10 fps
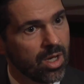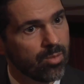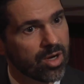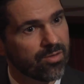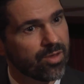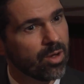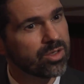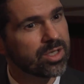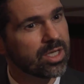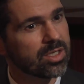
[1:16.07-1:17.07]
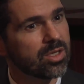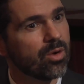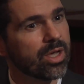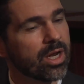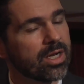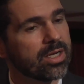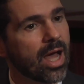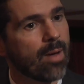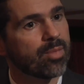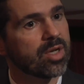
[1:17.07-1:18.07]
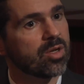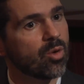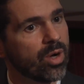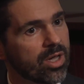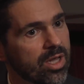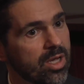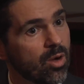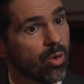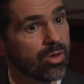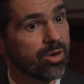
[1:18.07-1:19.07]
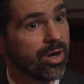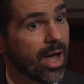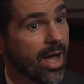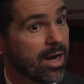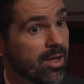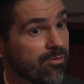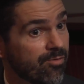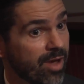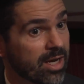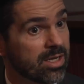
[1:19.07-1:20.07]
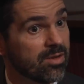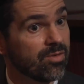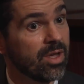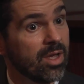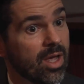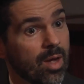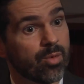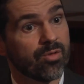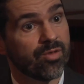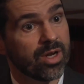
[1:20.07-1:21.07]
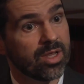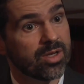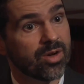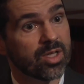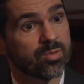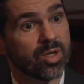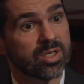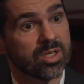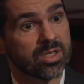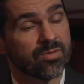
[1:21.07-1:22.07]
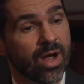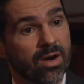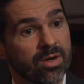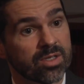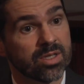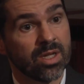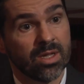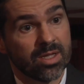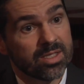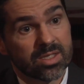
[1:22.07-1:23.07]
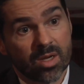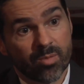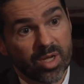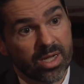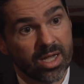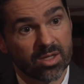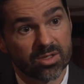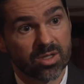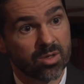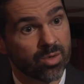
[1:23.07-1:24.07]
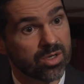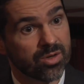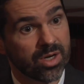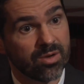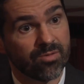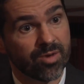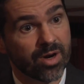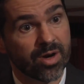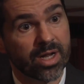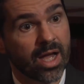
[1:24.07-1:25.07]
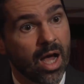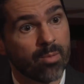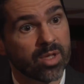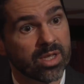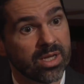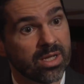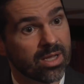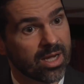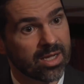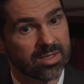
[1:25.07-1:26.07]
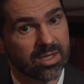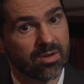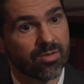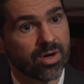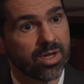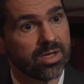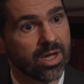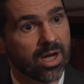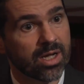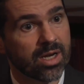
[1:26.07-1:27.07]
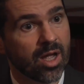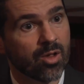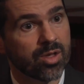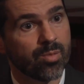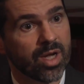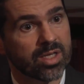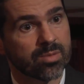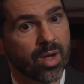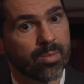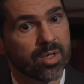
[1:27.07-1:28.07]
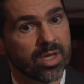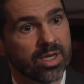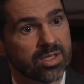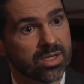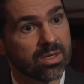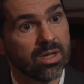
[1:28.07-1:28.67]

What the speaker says: But if those things don't get adopted quickly, or they're not effective at preventing the transmission of this virus, this is going to be a cancer that we're treating very commonly in, like I said, a very young and healthy patient population